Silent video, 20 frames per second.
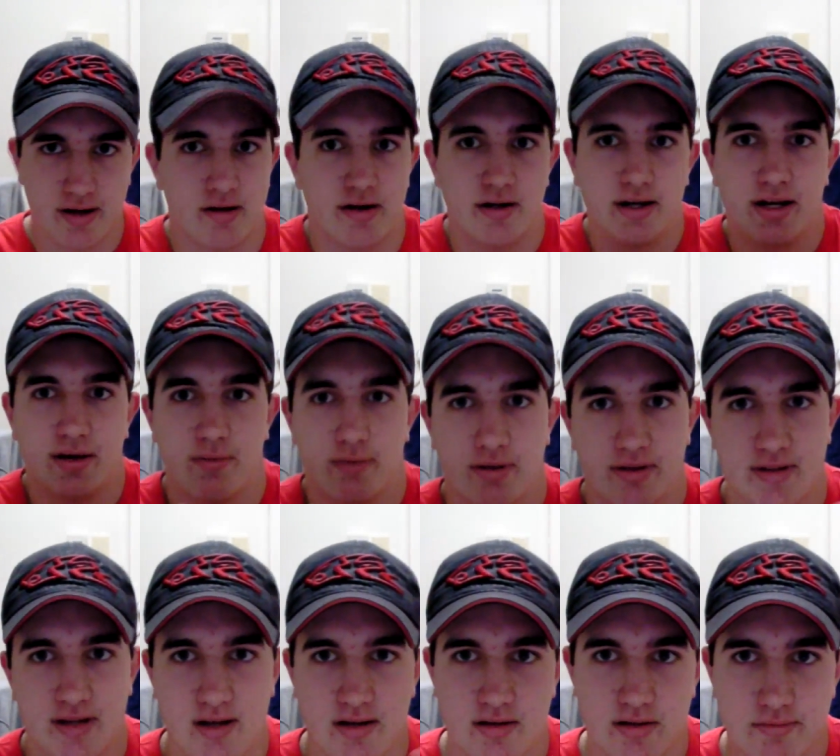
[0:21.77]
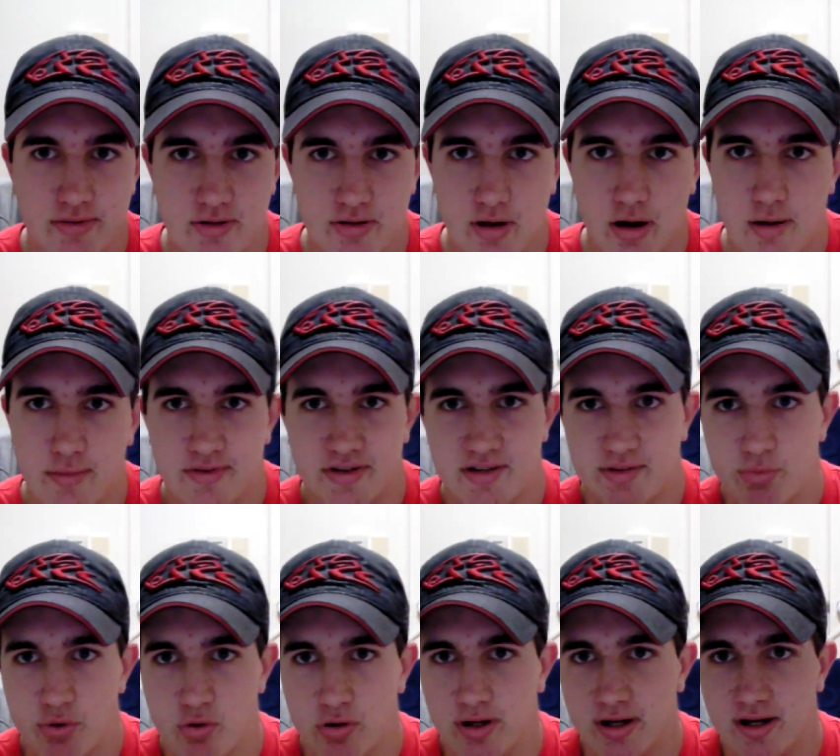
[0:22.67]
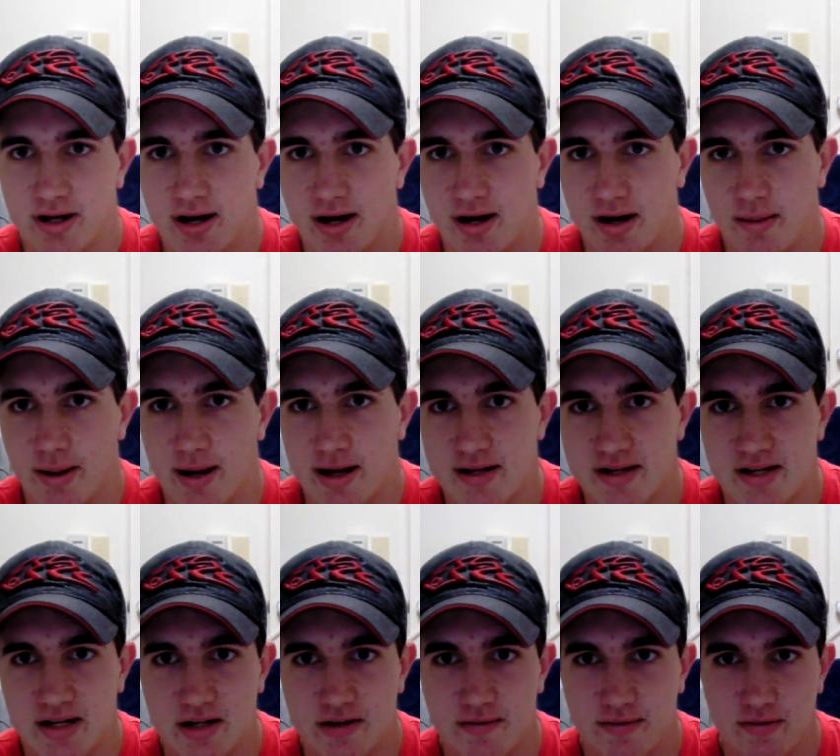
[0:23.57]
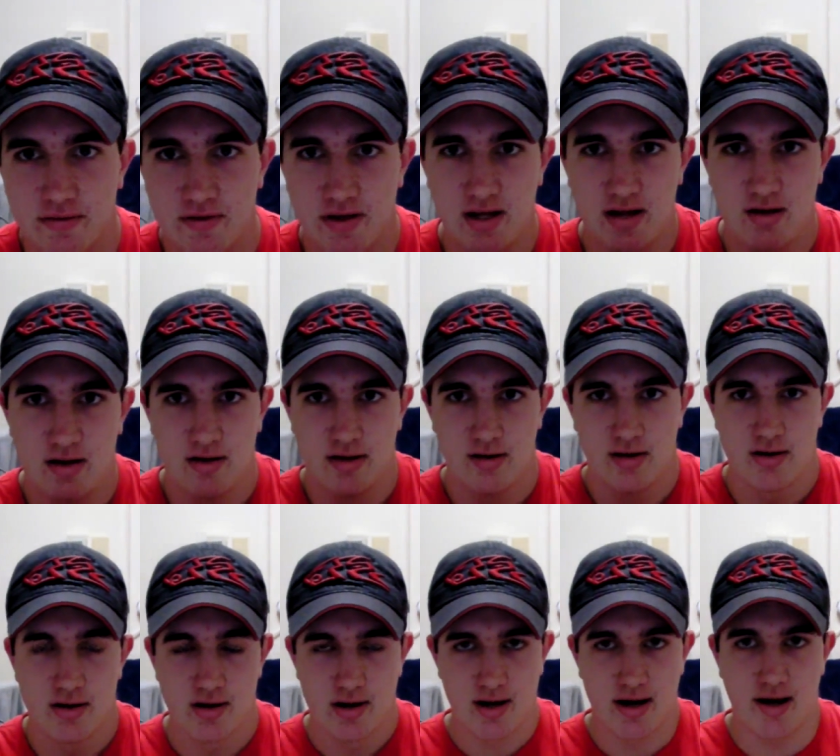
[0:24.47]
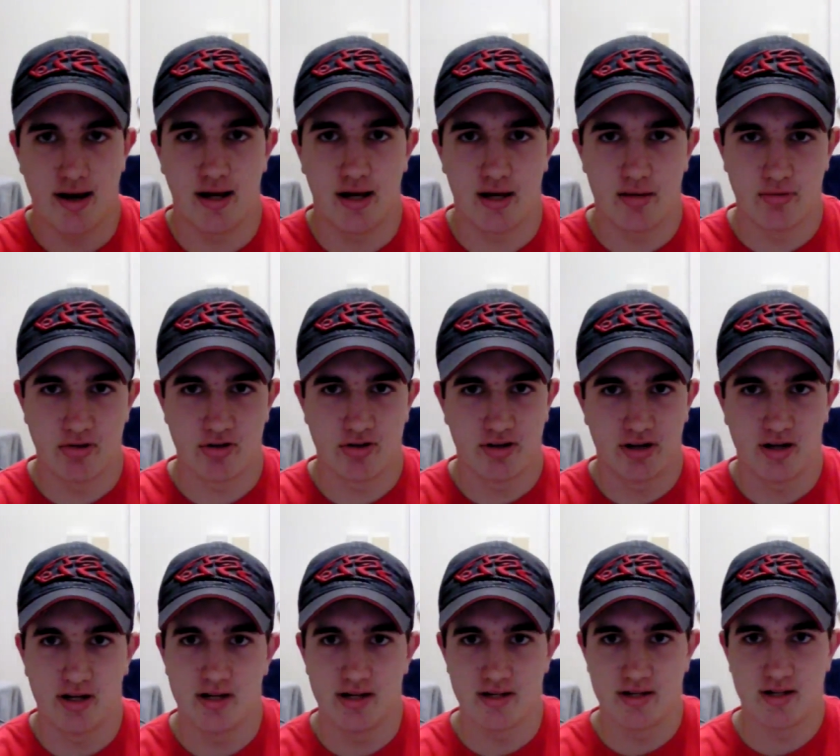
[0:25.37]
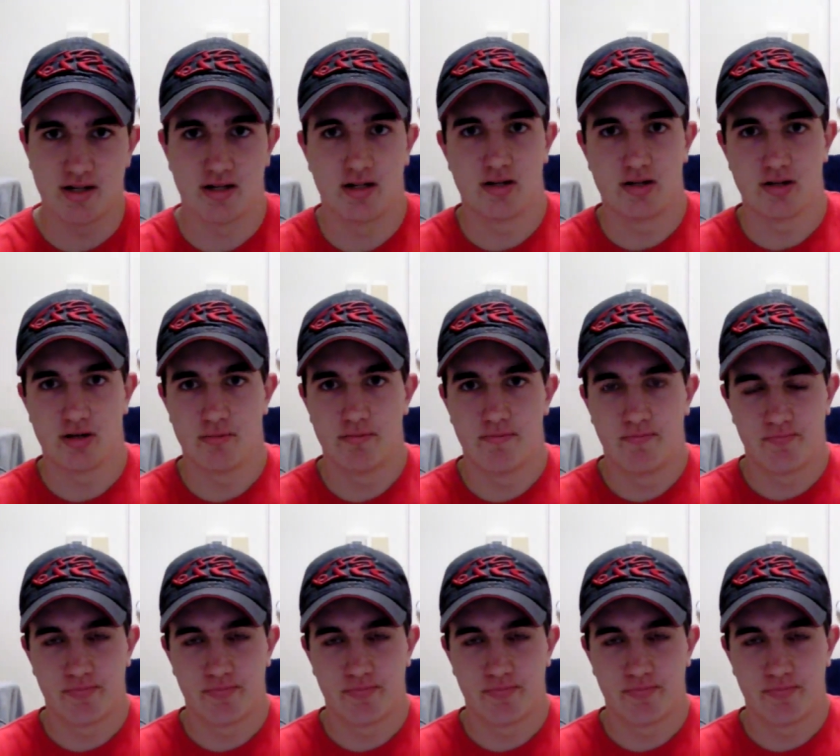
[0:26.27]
I hit 1,000 subscribers this morning at about 6.50am Australian Standard Time